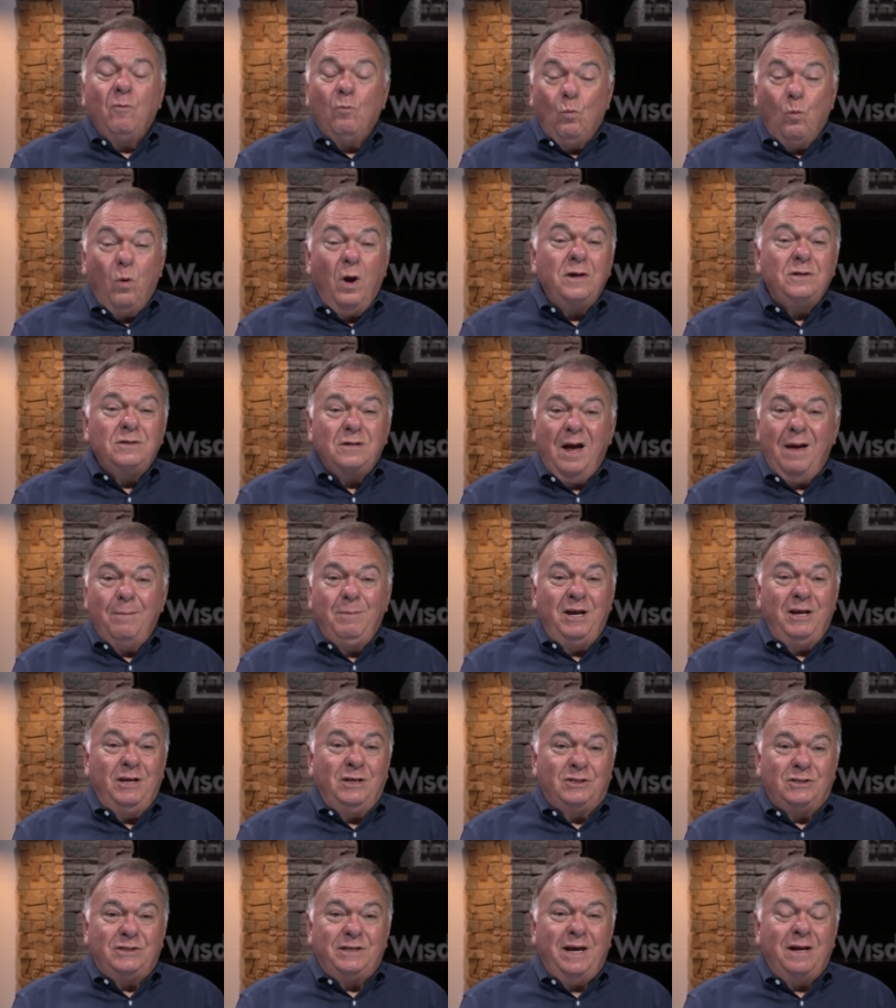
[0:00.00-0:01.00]
One time
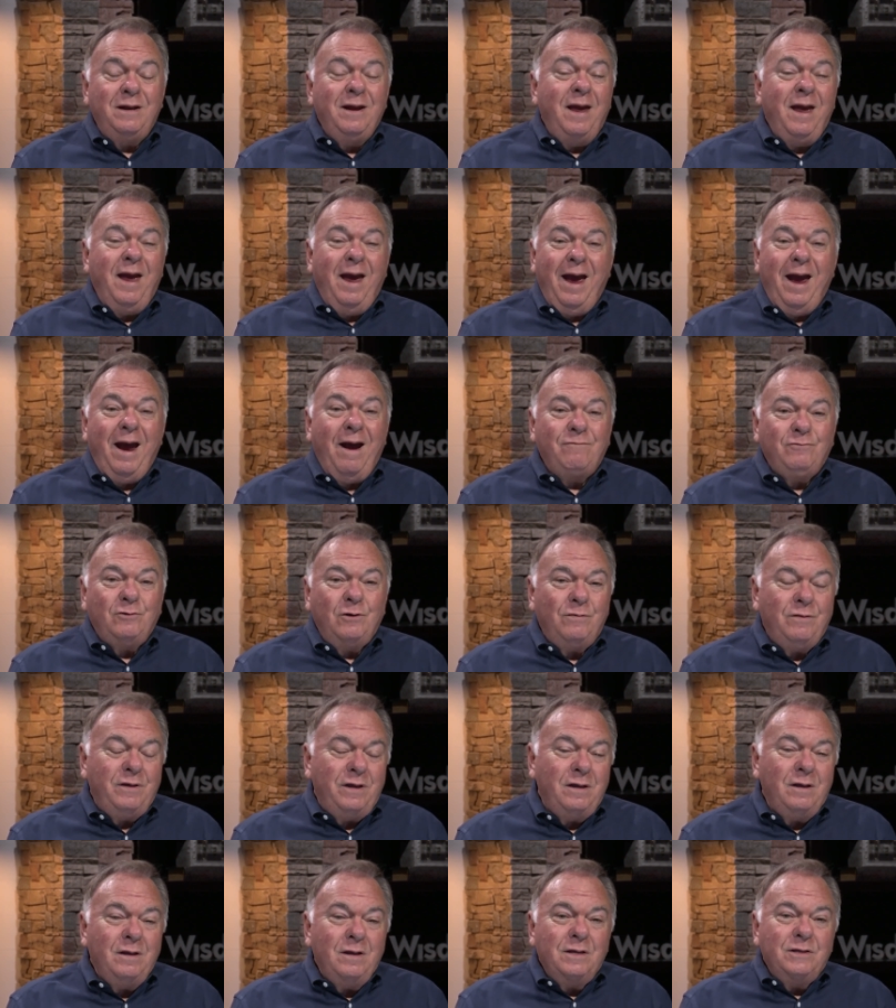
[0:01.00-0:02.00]
he said, after
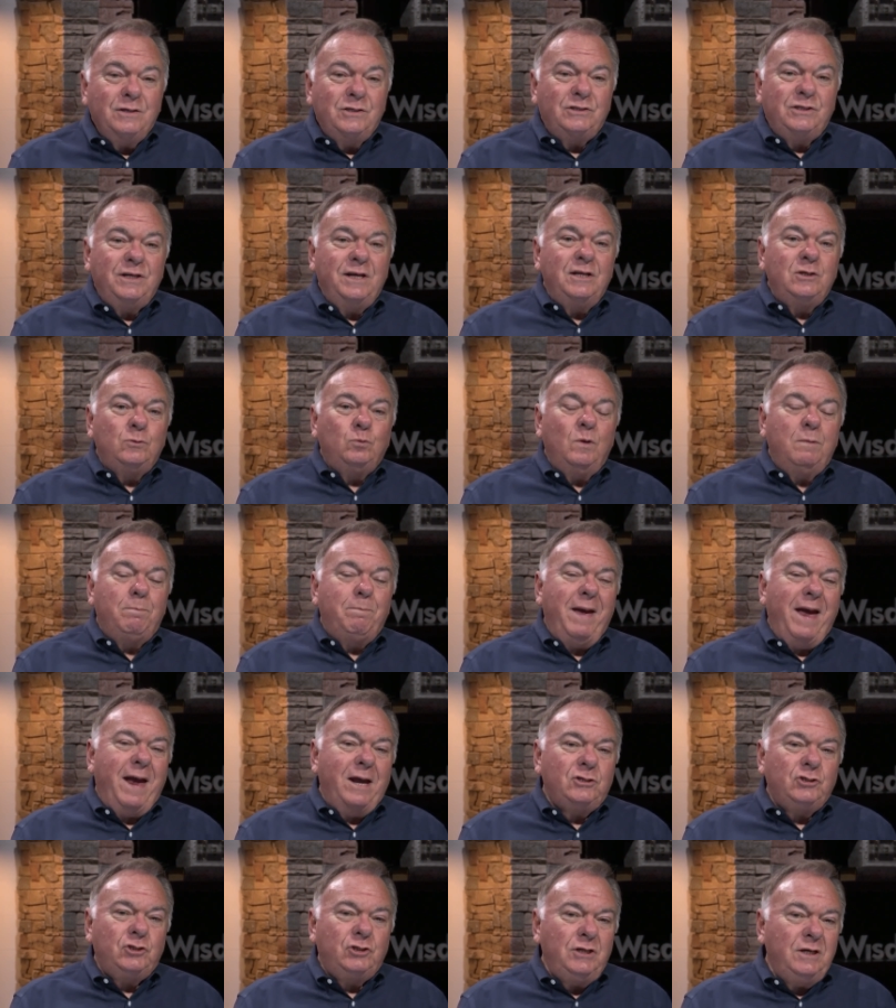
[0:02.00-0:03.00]
the sins with
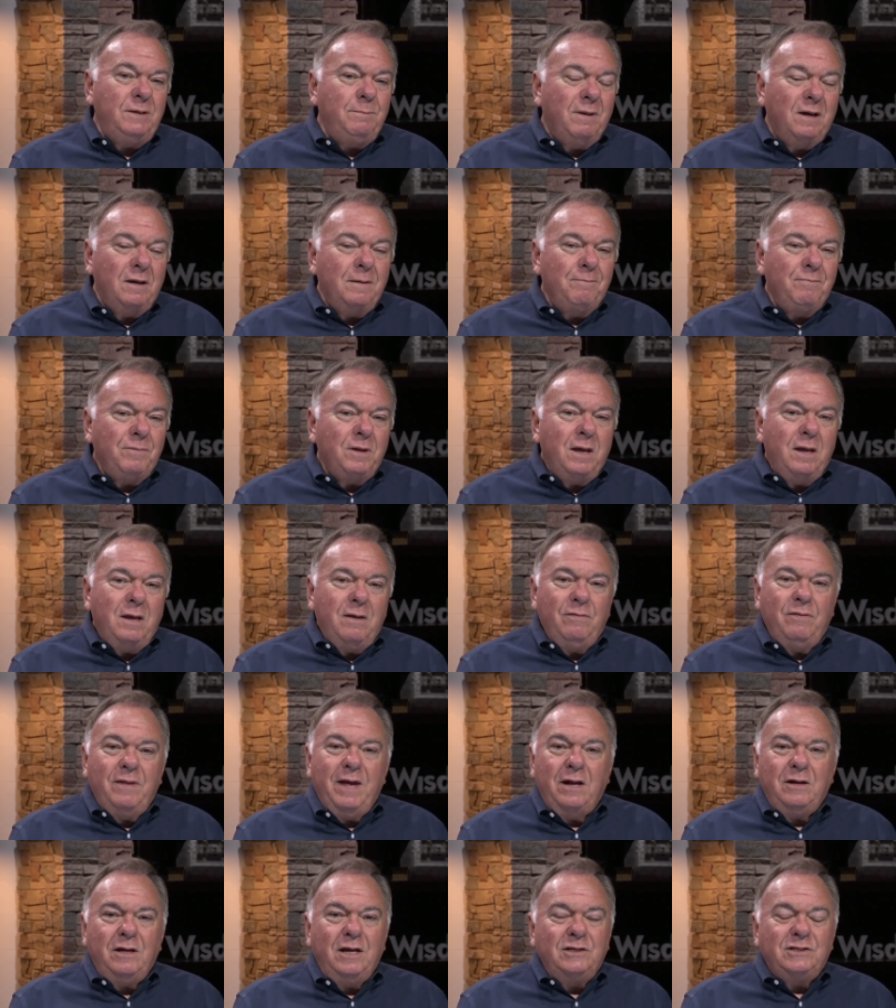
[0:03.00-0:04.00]
Bathsheba,
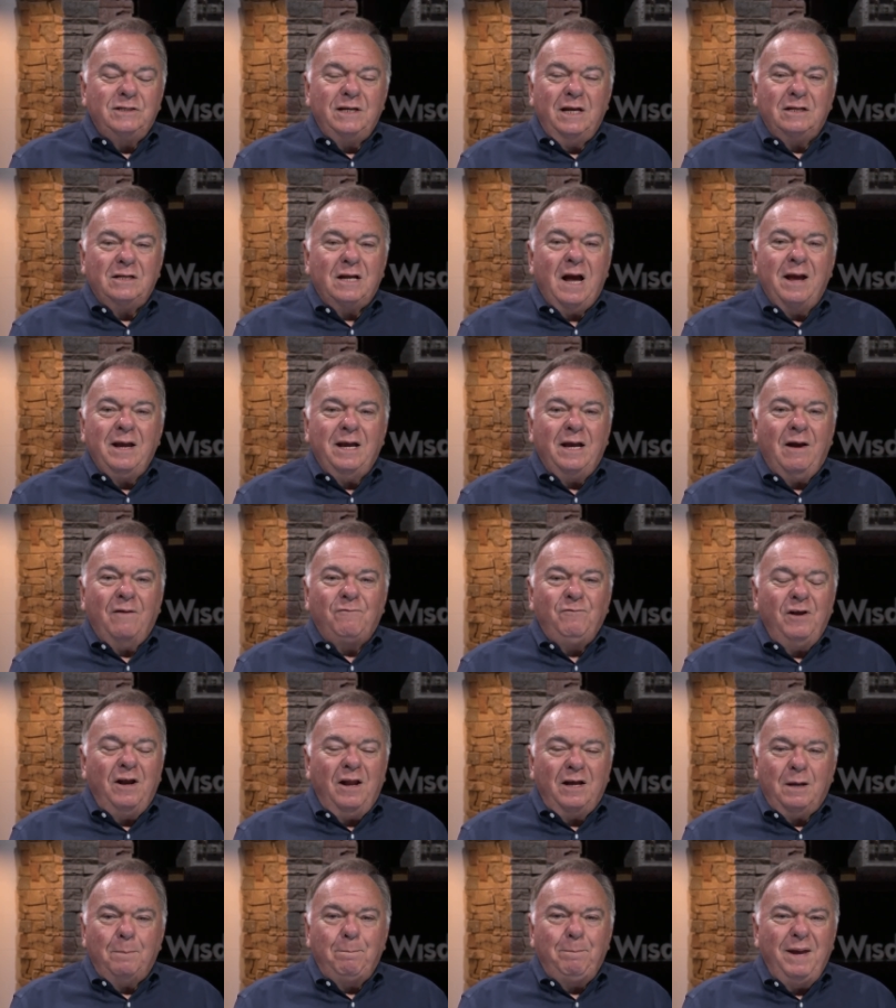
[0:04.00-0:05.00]
that he says, I, I feel like a